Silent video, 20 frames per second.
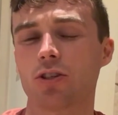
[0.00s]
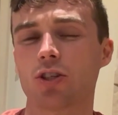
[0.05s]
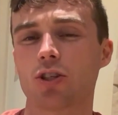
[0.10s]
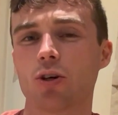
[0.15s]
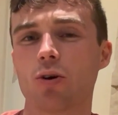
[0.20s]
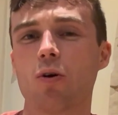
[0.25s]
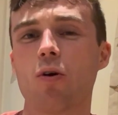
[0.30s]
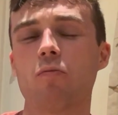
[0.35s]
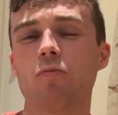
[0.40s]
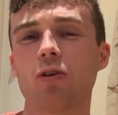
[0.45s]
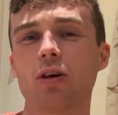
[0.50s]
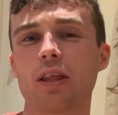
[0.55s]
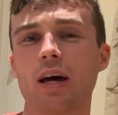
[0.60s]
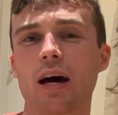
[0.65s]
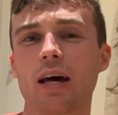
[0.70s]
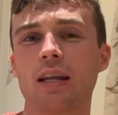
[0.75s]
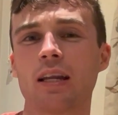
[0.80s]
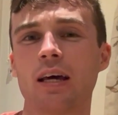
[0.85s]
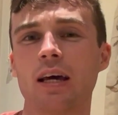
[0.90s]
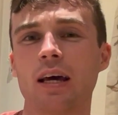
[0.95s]
So hopefully
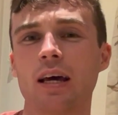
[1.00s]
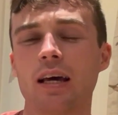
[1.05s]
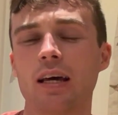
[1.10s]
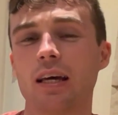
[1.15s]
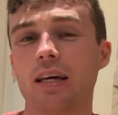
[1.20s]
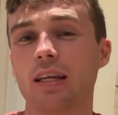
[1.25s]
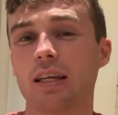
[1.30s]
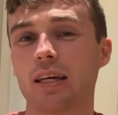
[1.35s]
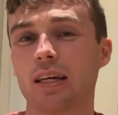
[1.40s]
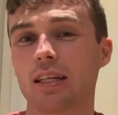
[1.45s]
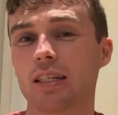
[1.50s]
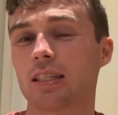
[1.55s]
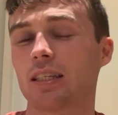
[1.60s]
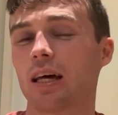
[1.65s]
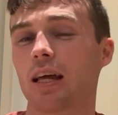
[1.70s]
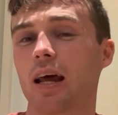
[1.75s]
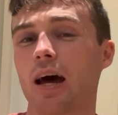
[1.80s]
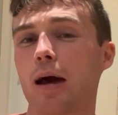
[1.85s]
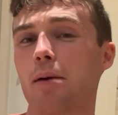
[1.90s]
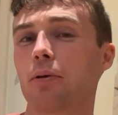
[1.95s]
that indicates
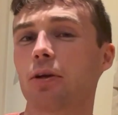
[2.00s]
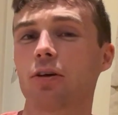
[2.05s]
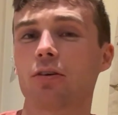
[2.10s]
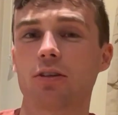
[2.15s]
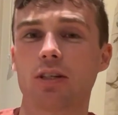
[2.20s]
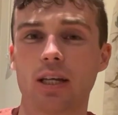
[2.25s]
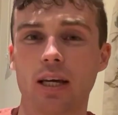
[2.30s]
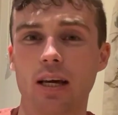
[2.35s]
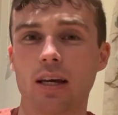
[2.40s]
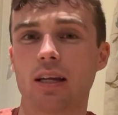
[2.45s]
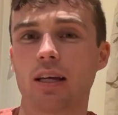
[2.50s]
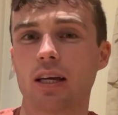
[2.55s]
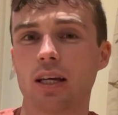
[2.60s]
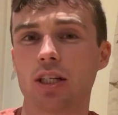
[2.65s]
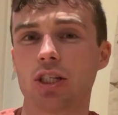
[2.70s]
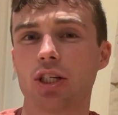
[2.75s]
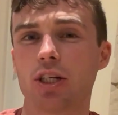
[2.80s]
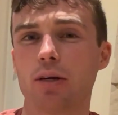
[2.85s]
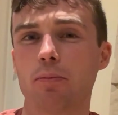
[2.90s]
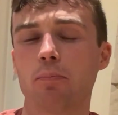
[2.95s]
that I'm in good 10k
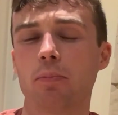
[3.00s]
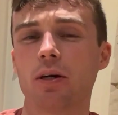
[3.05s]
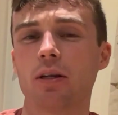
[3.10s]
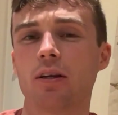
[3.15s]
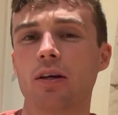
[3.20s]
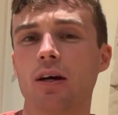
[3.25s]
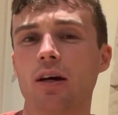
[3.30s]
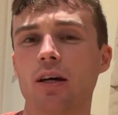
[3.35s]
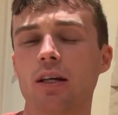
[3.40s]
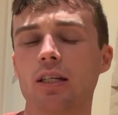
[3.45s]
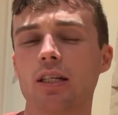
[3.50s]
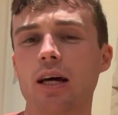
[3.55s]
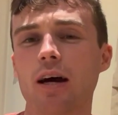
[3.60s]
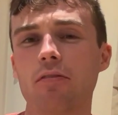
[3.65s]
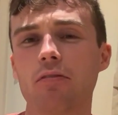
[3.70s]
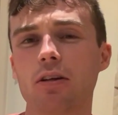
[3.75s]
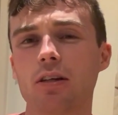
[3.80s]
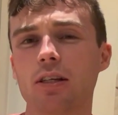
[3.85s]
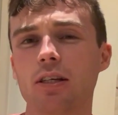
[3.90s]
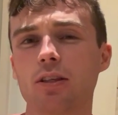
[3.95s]
shape. But
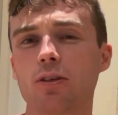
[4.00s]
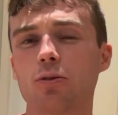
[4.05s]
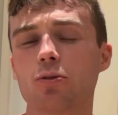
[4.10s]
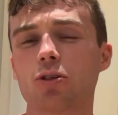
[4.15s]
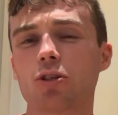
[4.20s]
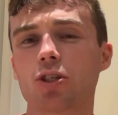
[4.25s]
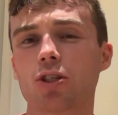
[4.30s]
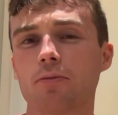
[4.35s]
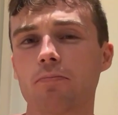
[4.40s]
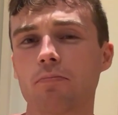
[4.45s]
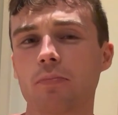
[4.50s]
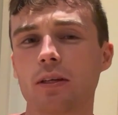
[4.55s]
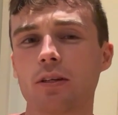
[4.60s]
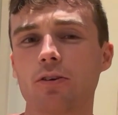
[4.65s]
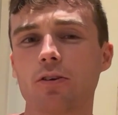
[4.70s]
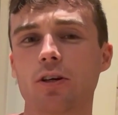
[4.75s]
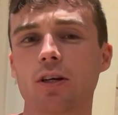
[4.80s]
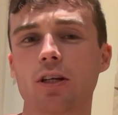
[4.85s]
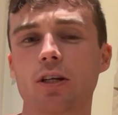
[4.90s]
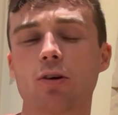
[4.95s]
definitely those are something that
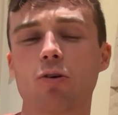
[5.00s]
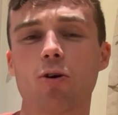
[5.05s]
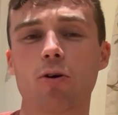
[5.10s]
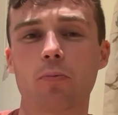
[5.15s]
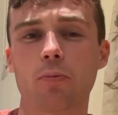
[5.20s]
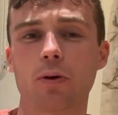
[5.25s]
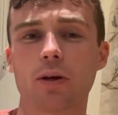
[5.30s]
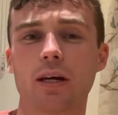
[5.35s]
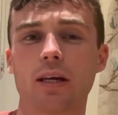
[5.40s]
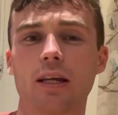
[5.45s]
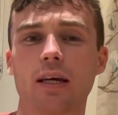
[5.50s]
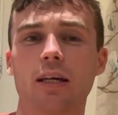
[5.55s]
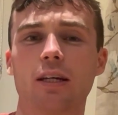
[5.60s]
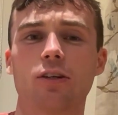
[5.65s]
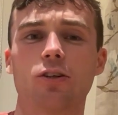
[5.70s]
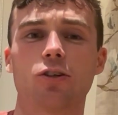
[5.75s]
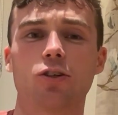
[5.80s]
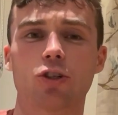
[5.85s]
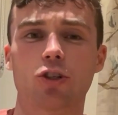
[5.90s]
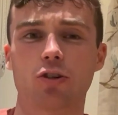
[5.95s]
you can incorporate
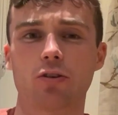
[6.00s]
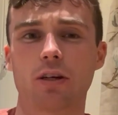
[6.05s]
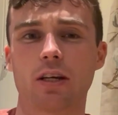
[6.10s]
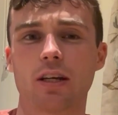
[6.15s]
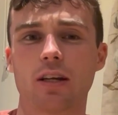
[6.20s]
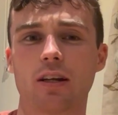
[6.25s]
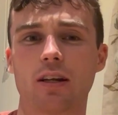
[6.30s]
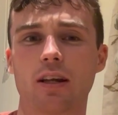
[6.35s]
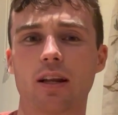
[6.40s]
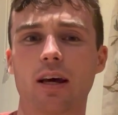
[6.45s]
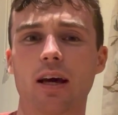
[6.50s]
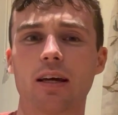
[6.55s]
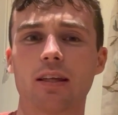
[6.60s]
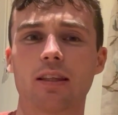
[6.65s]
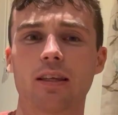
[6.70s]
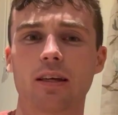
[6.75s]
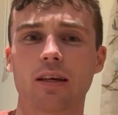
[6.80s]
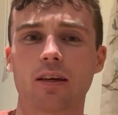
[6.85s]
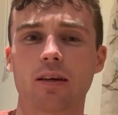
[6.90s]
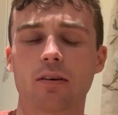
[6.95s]
into your training. And I
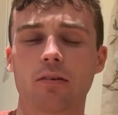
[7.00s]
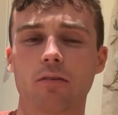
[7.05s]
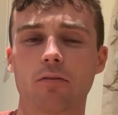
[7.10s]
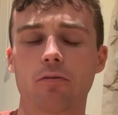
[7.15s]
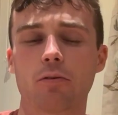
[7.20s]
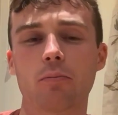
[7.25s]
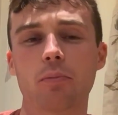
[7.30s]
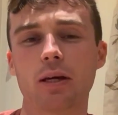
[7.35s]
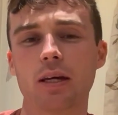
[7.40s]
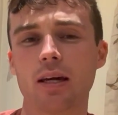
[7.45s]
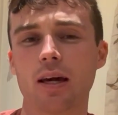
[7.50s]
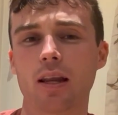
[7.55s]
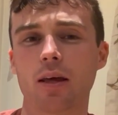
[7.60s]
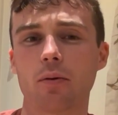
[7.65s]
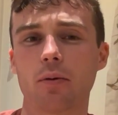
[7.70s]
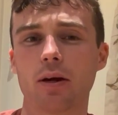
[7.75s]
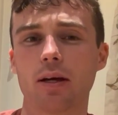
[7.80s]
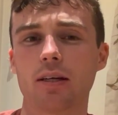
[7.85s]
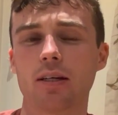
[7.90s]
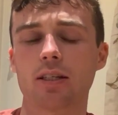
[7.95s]
think, for me
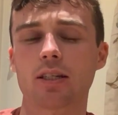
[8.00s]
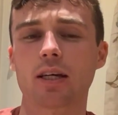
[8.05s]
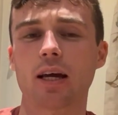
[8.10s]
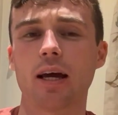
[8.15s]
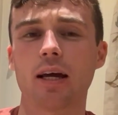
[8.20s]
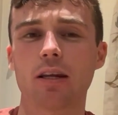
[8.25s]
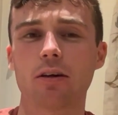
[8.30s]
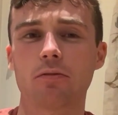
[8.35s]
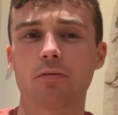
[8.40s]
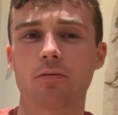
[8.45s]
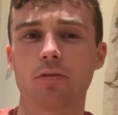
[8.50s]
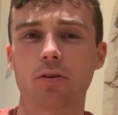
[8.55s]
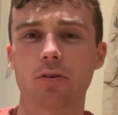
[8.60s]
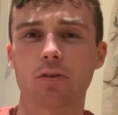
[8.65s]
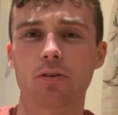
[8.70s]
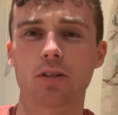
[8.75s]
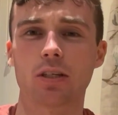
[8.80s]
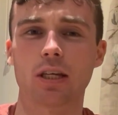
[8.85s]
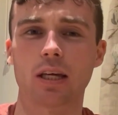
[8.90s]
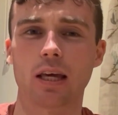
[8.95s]
anyway, it's kind of
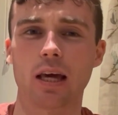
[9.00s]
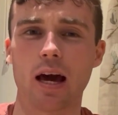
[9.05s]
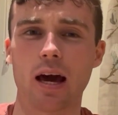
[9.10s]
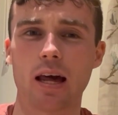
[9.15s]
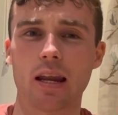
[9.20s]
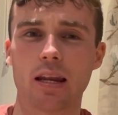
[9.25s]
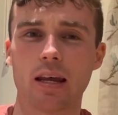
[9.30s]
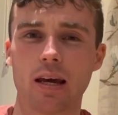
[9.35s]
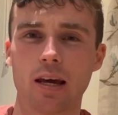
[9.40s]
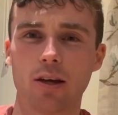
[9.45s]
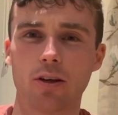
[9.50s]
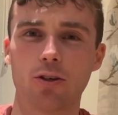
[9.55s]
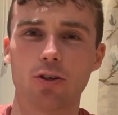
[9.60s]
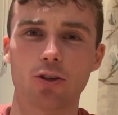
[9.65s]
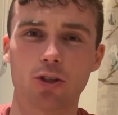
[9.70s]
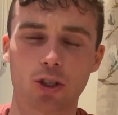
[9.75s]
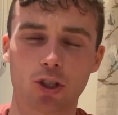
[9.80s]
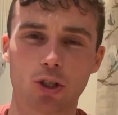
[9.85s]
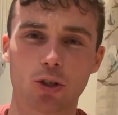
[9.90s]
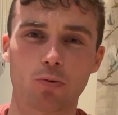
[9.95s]
good to get
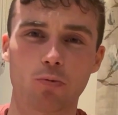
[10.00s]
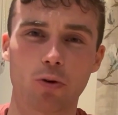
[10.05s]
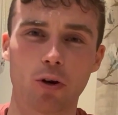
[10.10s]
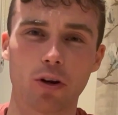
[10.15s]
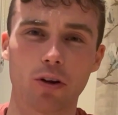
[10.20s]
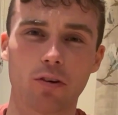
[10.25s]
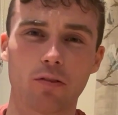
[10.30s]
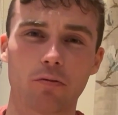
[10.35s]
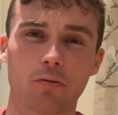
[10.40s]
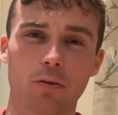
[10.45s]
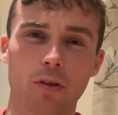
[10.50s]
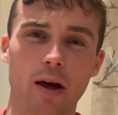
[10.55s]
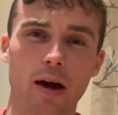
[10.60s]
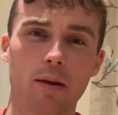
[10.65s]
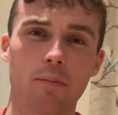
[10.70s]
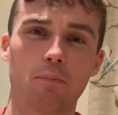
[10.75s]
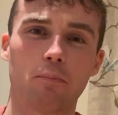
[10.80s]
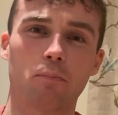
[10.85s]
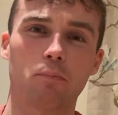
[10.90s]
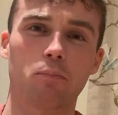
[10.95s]
used to running for
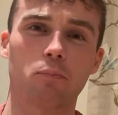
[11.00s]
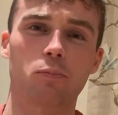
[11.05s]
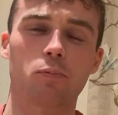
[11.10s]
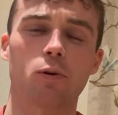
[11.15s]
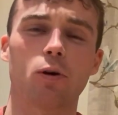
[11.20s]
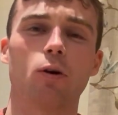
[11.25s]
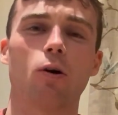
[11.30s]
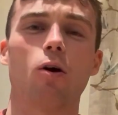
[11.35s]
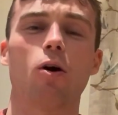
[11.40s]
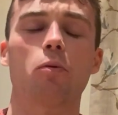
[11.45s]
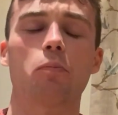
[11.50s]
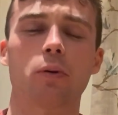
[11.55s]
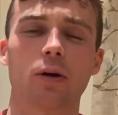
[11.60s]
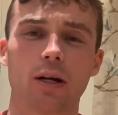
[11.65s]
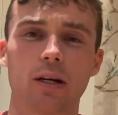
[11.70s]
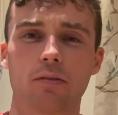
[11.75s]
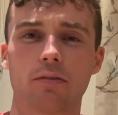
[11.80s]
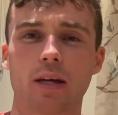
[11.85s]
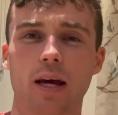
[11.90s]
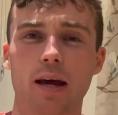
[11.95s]
that prolonged
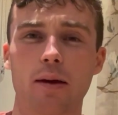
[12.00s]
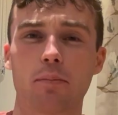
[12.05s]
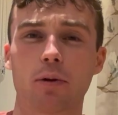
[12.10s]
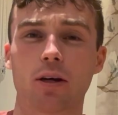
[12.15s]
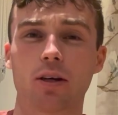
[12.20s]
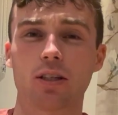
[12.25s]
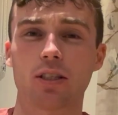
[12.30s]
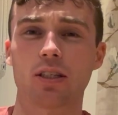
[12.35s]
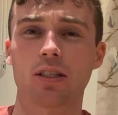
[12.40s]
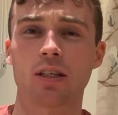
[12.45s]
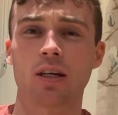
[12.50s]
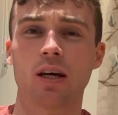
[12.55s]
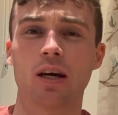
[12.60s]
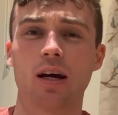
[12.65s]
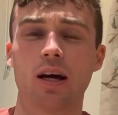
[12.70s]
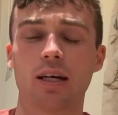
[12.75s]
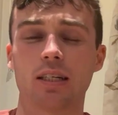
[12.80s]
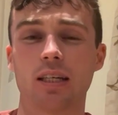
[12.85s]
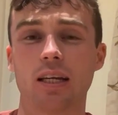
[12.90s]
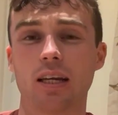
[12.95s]
period of time, because
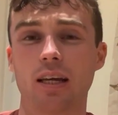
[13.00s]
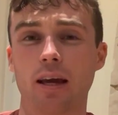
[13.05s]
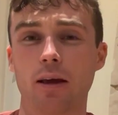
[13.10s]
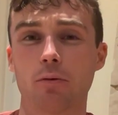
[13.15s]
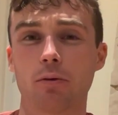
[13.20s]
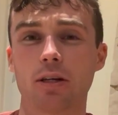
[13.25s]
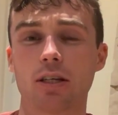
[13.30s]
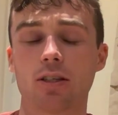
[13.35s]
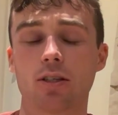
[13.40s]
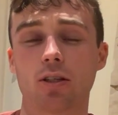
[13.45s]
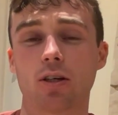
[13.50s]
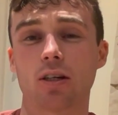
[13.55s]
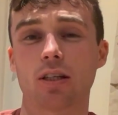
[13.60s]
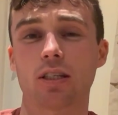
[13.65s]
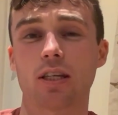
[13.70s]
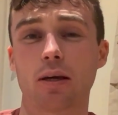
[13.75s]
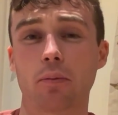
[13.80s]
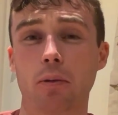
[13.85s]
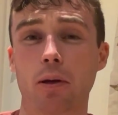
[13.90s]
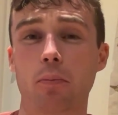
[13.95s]
a 10k race is going to
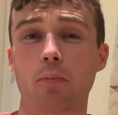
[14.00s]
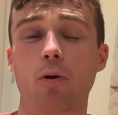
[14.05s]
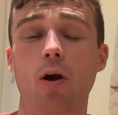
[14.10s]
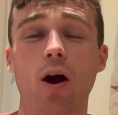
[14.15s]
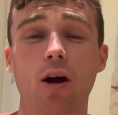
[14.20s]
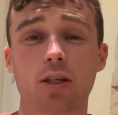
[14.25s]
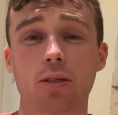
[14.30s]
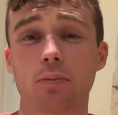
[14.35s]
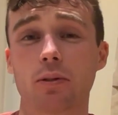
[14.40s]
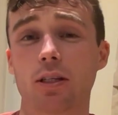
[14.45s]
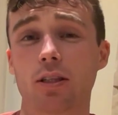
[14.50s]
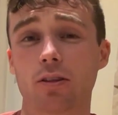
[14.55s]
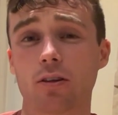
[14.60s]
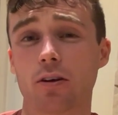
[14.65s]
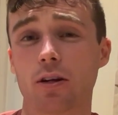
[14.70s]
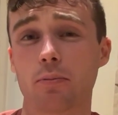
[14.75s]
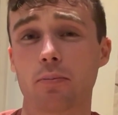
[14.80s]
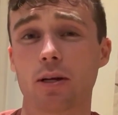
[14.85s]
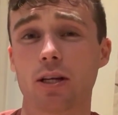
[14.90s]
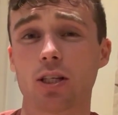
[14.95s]
take me approximately
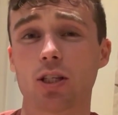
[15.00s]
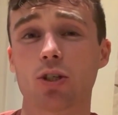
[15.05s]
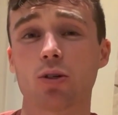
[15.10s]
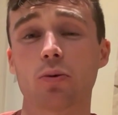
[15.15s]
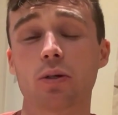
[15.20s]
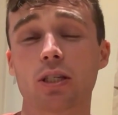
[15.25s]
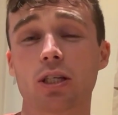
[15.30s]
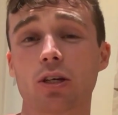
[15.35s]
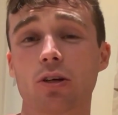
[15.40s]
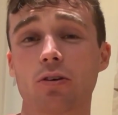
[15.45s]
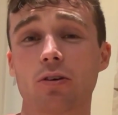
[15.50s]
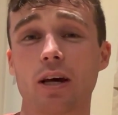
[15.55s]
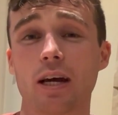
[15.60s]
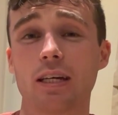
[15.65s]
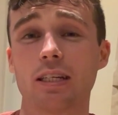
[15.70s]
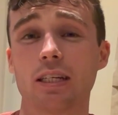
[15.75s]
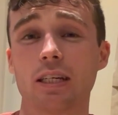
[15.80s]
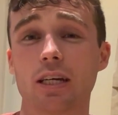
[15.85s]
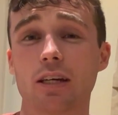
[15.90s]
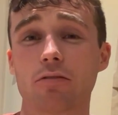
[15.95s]
30 minutes. So it's a good
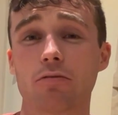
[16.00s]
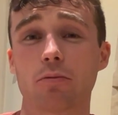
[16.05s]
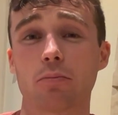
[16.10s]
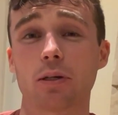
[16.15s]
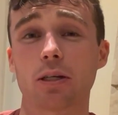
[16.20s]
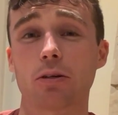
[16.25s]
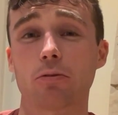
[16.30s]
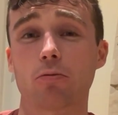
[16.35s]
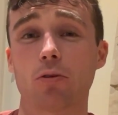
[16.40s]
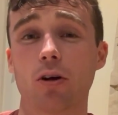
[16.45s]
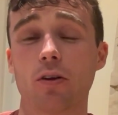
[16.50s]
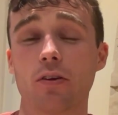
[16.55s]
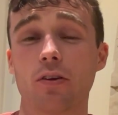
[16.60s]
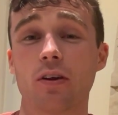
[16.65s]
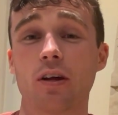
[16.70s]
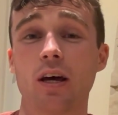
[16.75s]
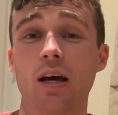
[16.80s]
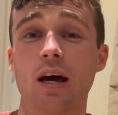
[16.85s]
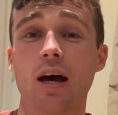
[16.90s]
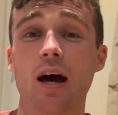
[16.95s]
idea for me to
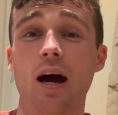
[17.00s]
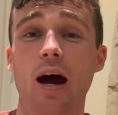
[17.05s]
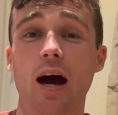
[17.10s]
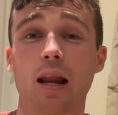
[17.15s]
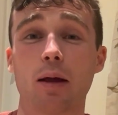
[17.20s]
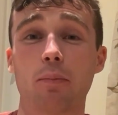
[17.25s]
run at